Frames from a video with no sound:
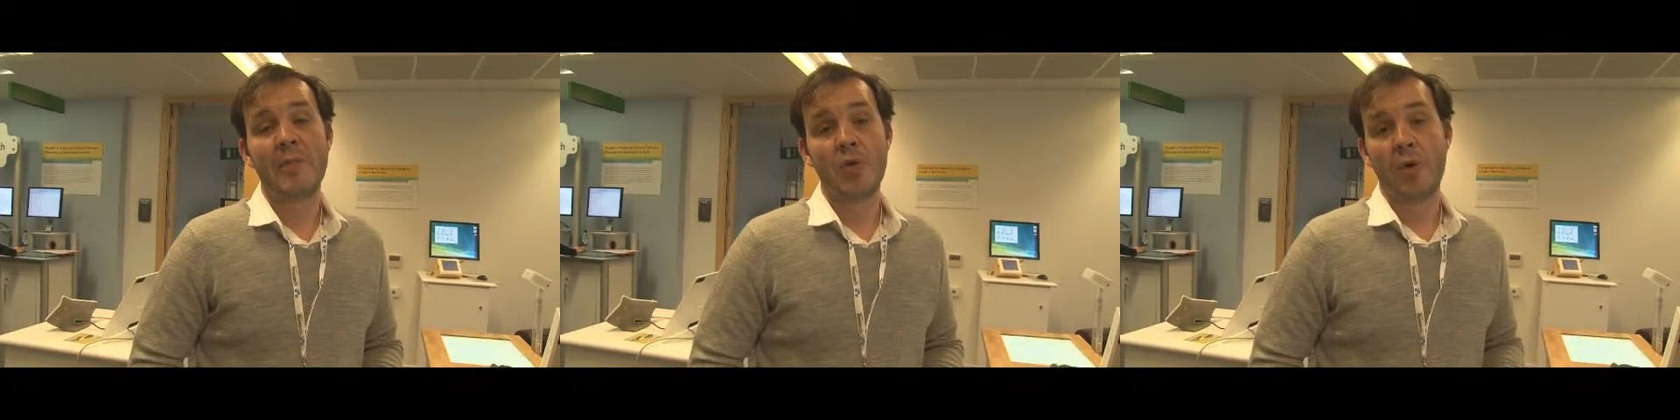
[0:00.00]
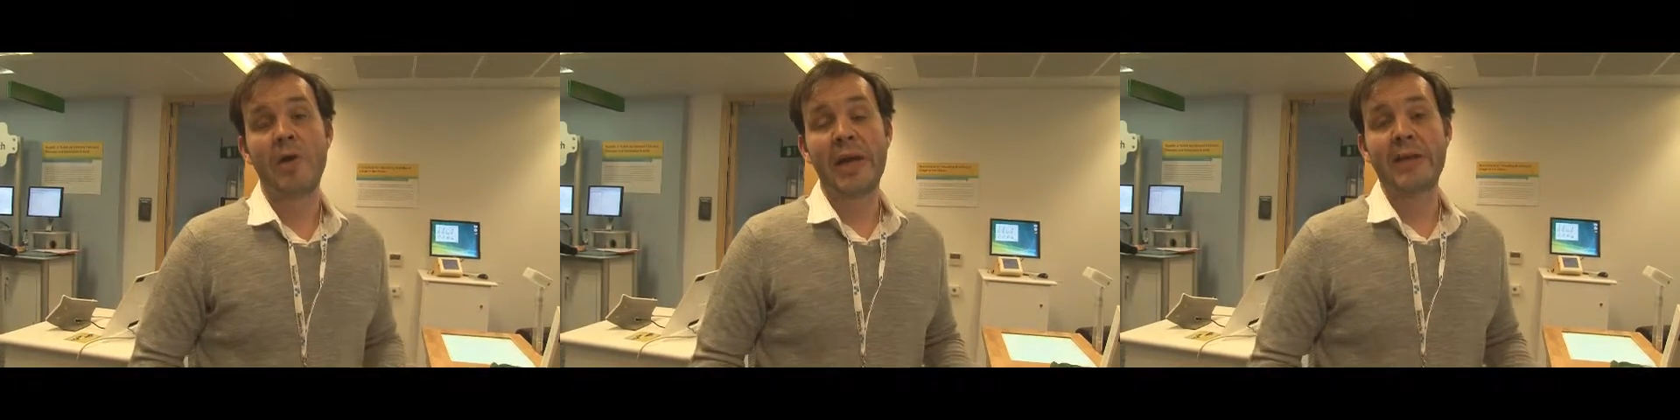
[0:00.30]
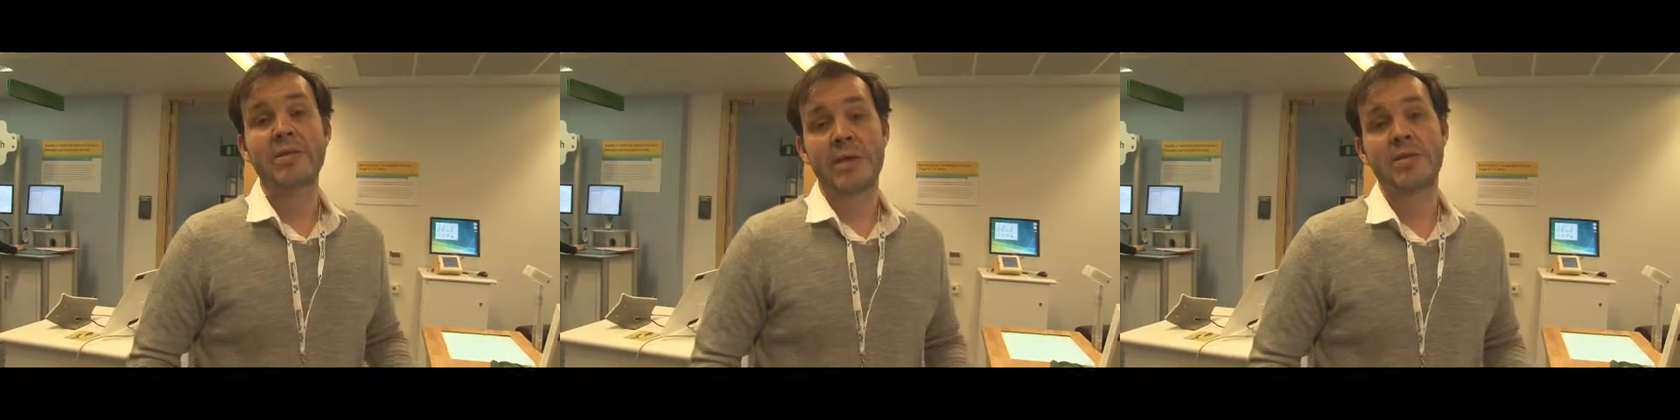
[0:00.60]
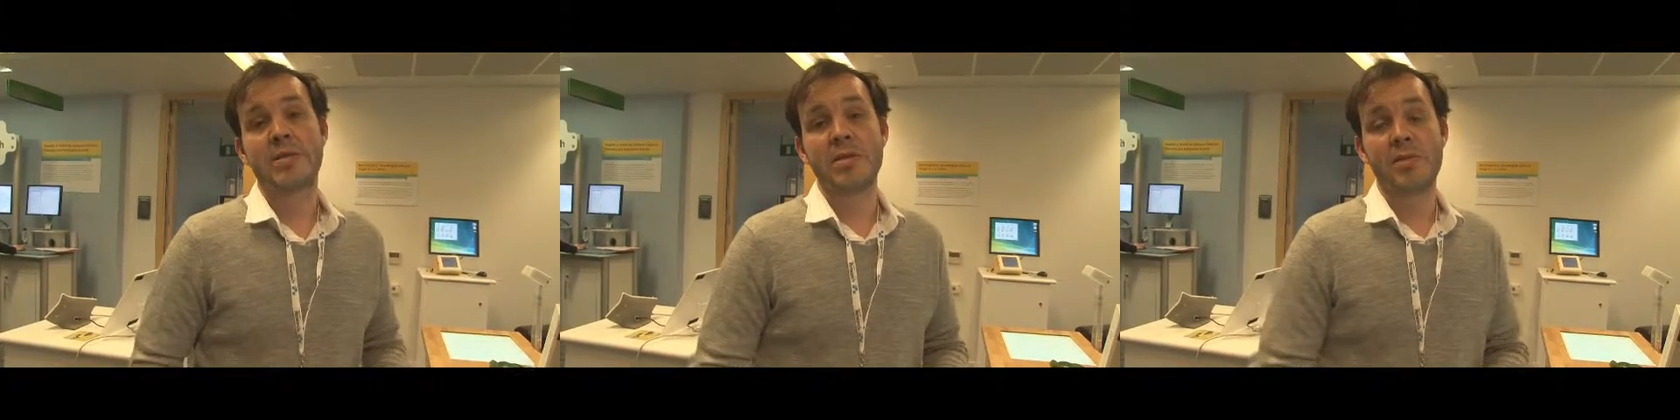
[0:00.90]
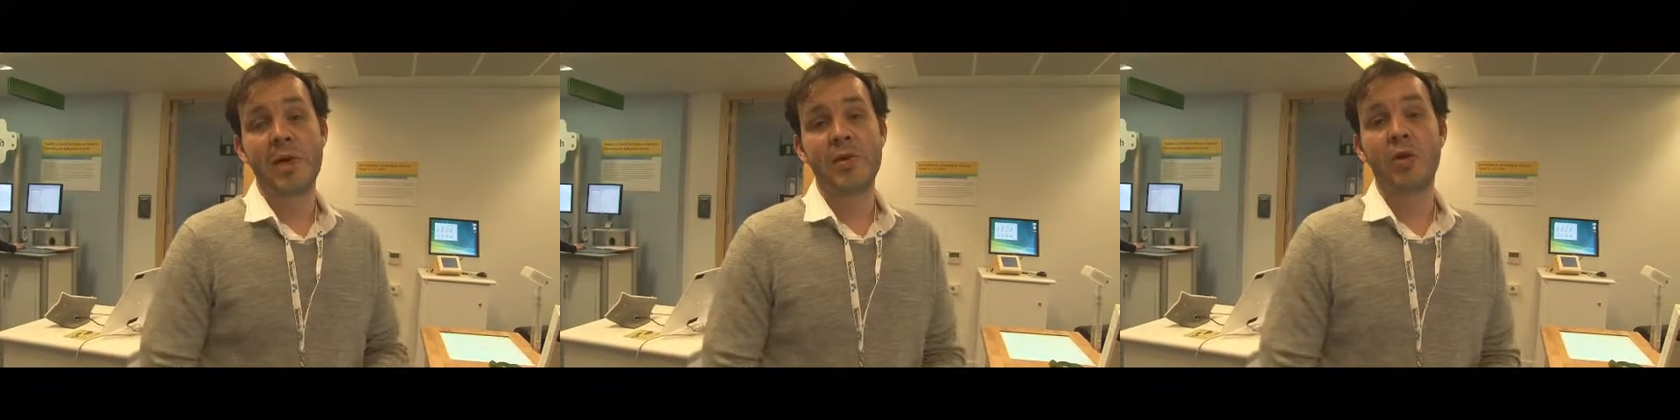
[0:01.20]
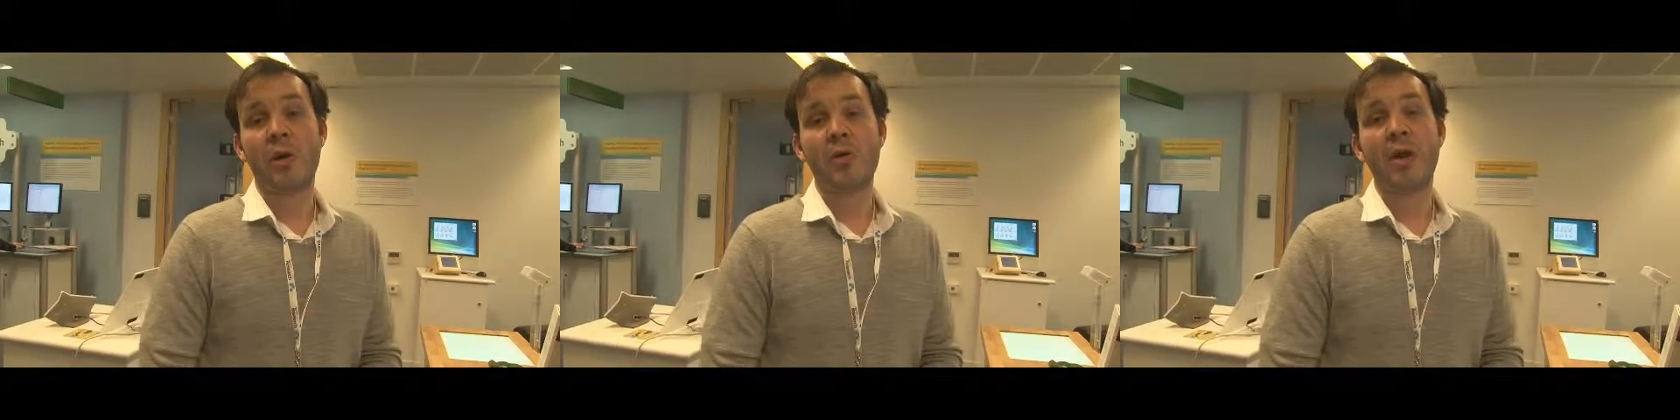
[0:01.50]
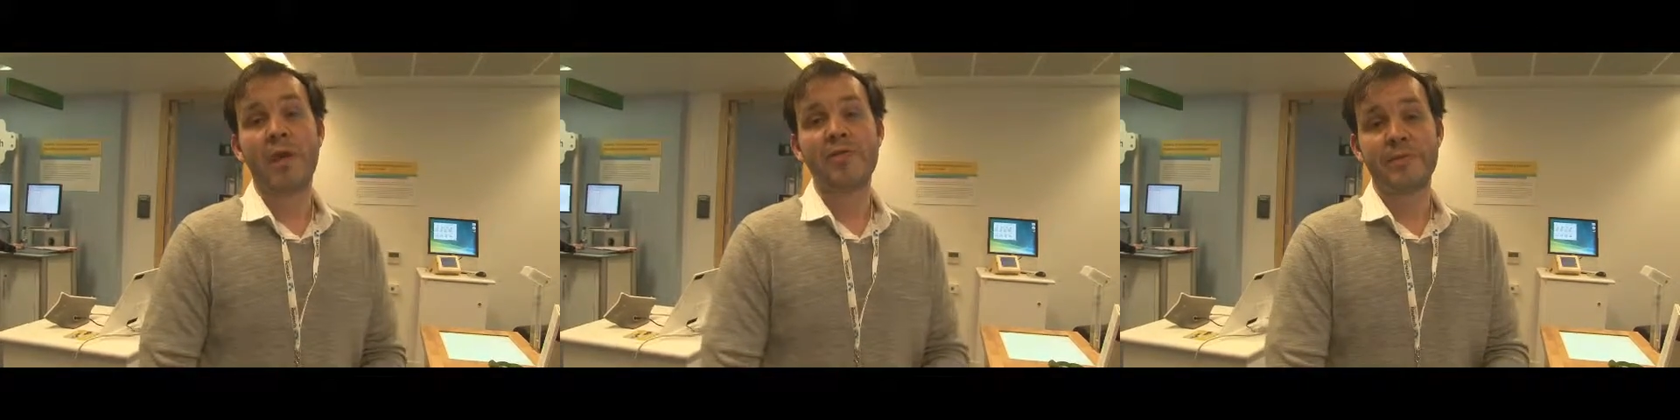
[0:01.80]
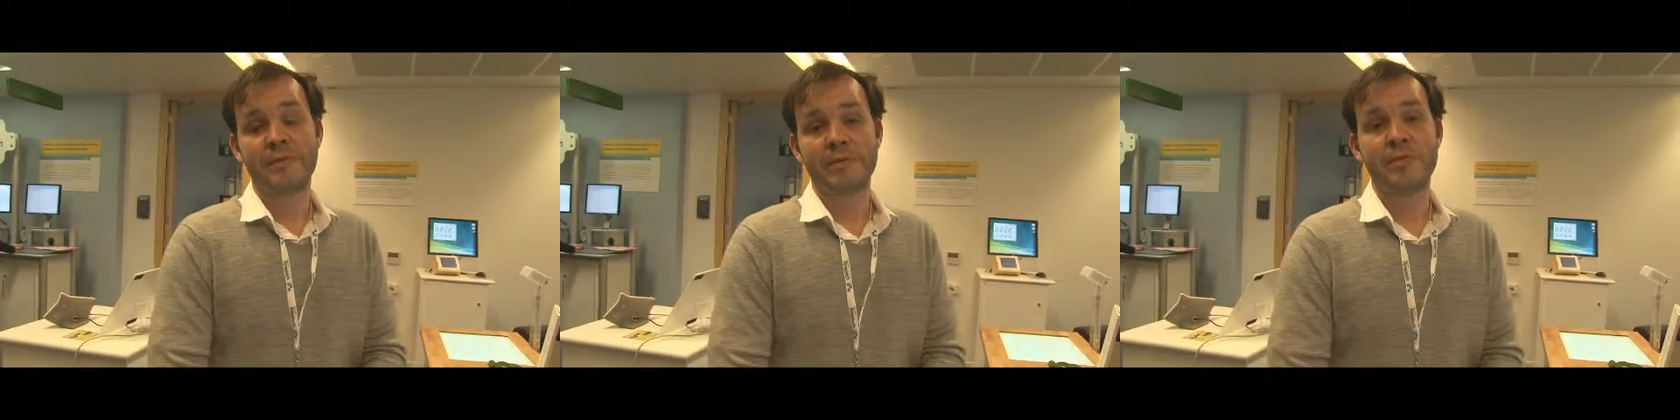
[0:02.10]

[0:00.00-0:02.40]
your own ancestors and maybe your own life.